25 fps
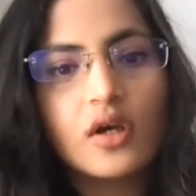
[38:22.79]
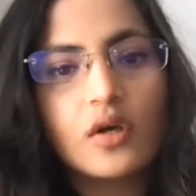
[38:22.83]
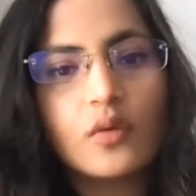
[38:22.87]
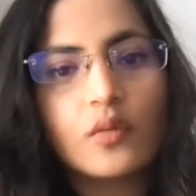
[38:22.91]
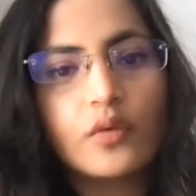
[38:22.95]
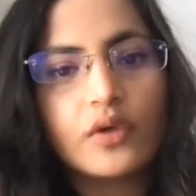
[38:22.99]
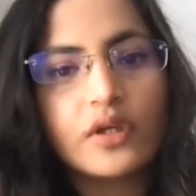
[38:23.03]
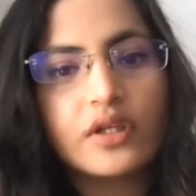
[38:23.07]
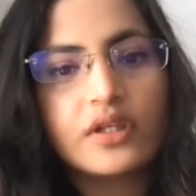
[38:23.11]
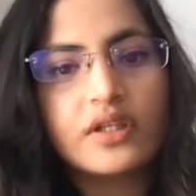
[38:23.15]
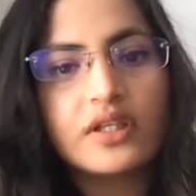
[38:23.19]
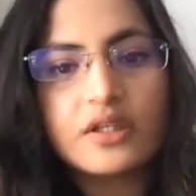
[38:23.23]

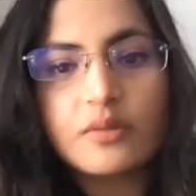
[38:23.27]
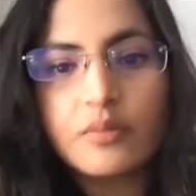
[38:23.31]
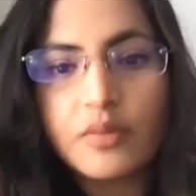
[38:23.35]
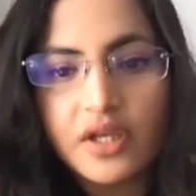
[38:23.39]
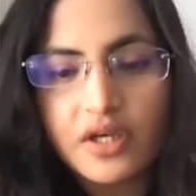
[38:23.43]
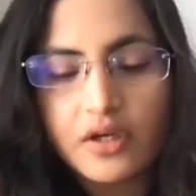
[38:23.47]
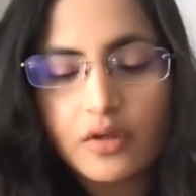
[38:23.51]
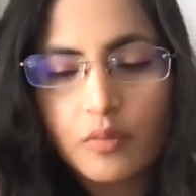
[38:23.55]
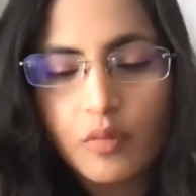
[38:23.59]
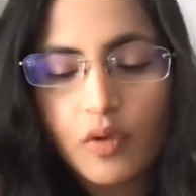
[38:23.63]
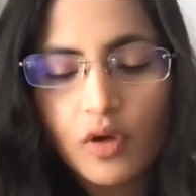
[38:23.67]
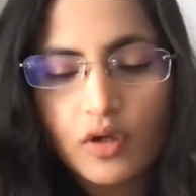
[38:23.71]
We need
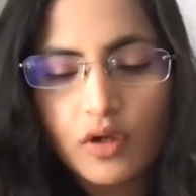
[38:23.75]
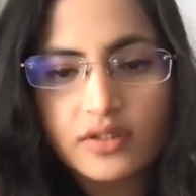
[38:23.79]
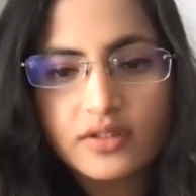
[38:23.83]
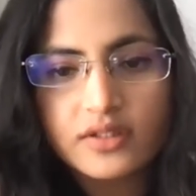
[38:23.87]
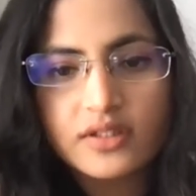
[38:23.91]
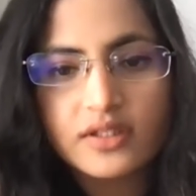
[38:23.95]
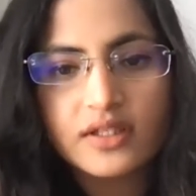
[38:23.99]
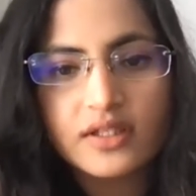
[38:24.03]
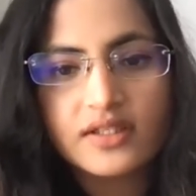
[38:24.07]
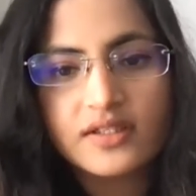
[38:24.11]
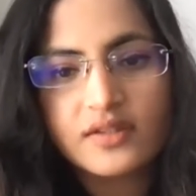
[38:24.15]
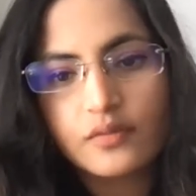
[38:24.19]
better
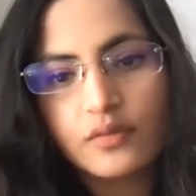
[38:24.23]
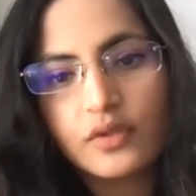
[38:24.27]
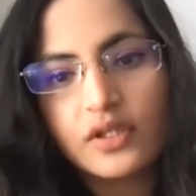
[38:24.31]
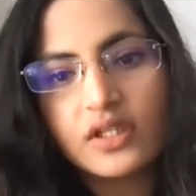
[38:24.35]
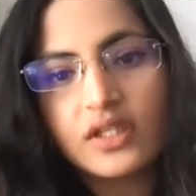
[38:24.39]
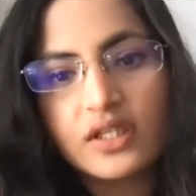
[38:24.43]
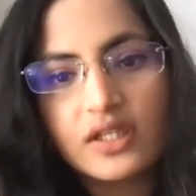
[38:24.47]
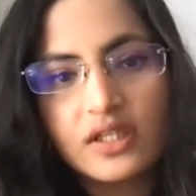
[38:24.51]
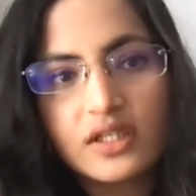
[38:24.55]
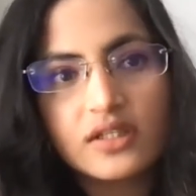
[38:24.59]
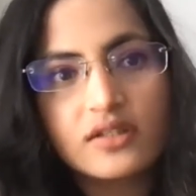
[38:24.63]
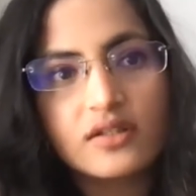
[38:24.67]
politics.
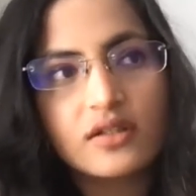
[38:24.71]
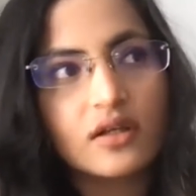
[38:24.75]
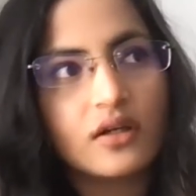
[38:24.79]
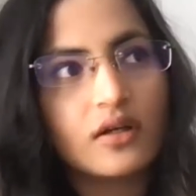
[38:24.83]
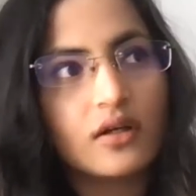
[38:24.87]
We